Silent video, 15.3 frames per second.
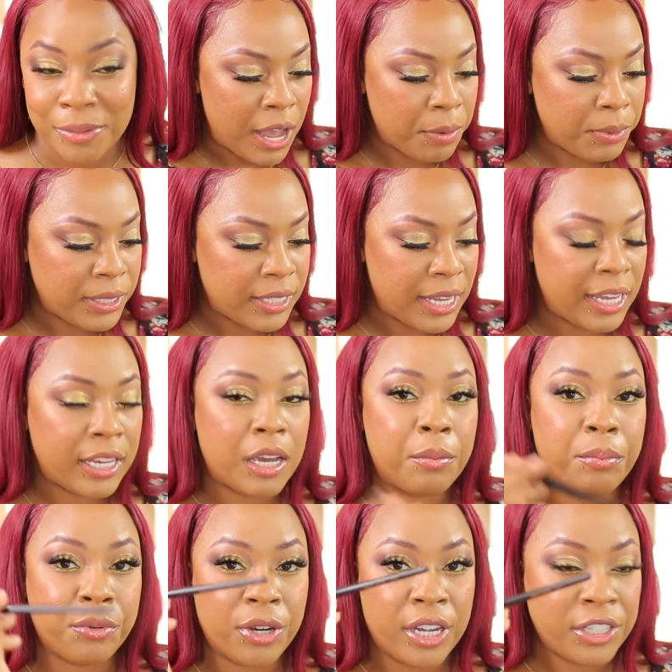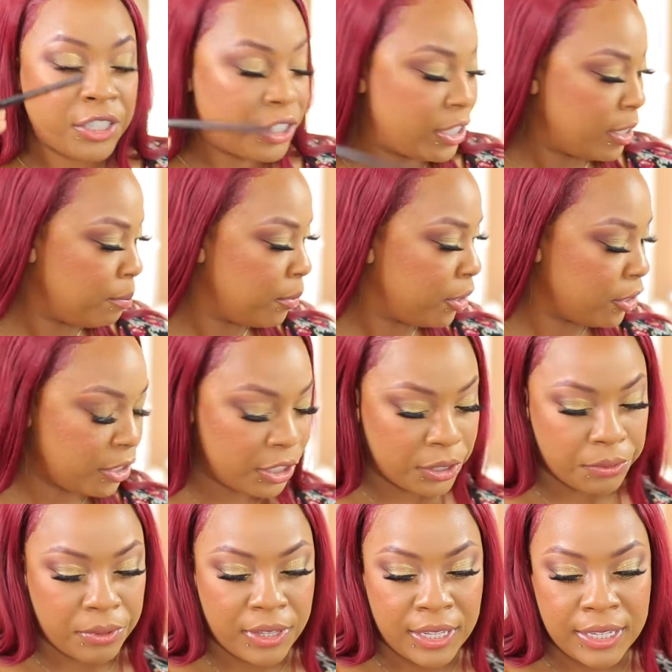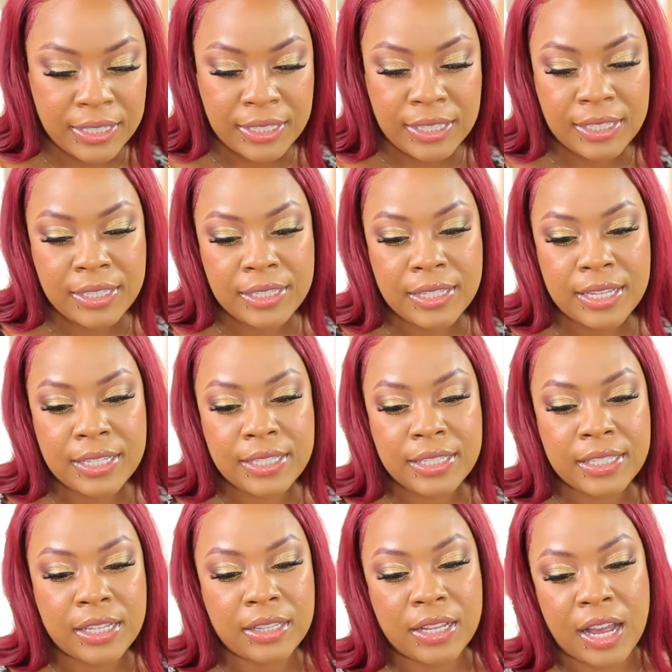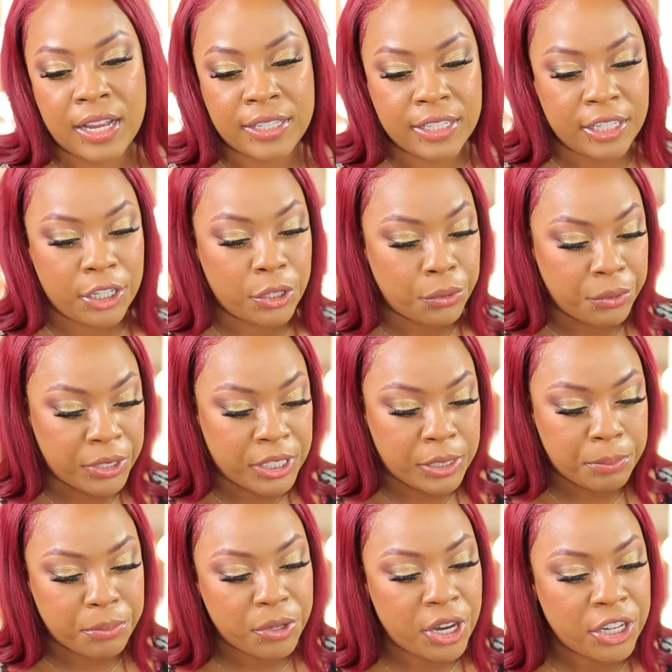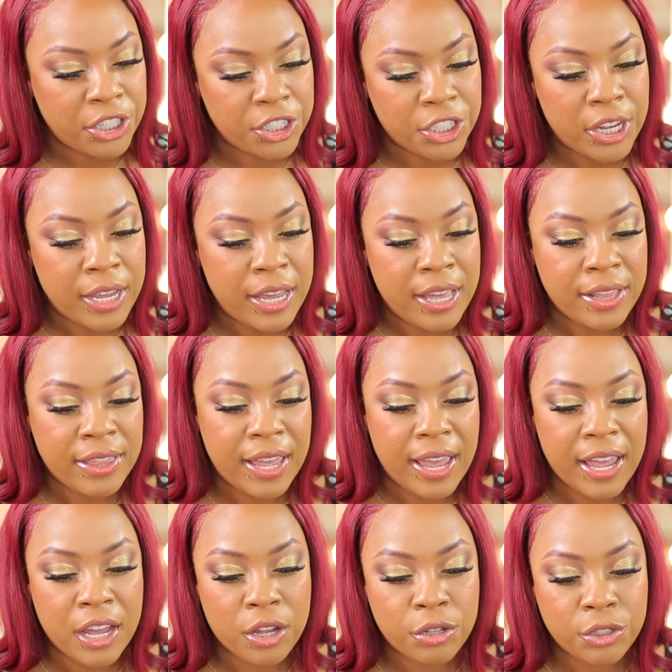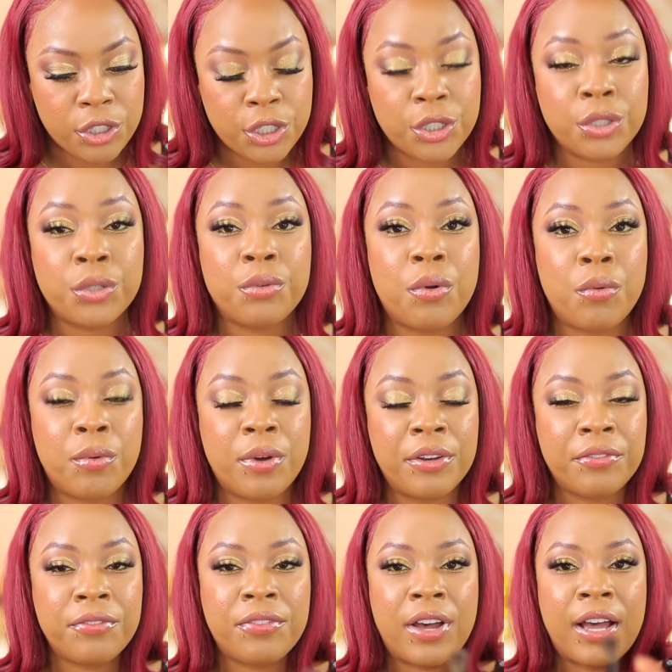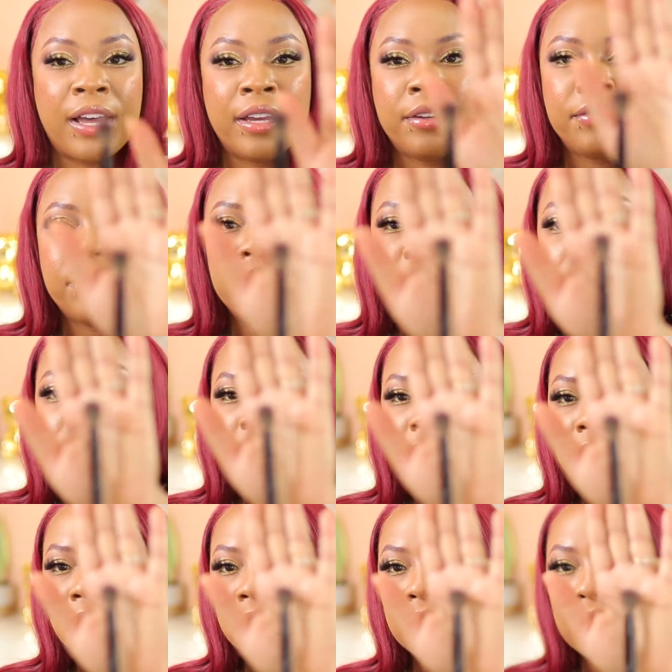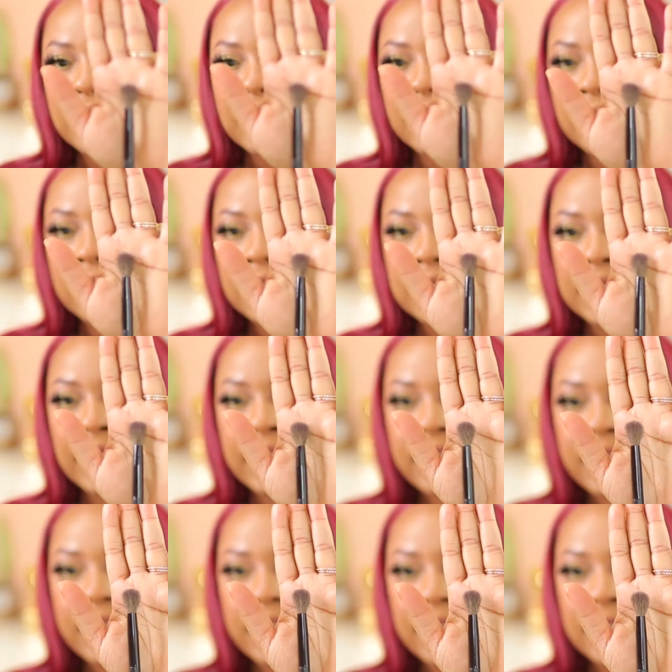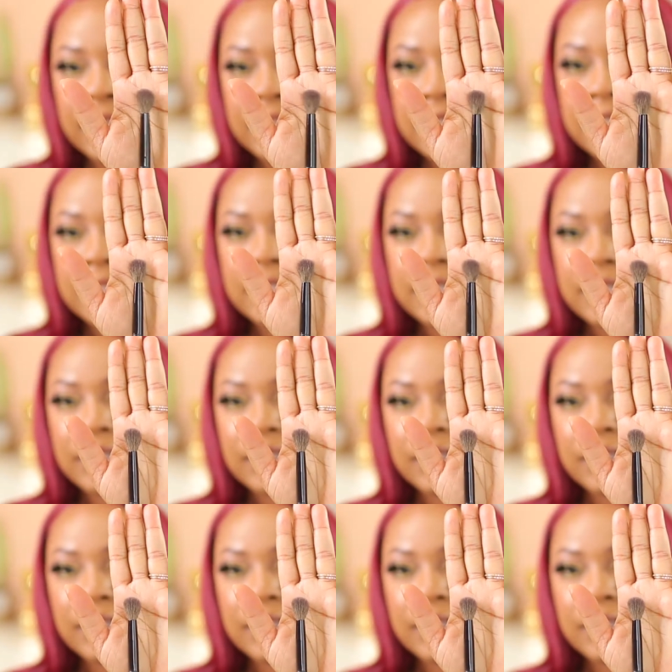I would take a brush similar to this. This is the Salazi crease brush, the L215. It looks like this.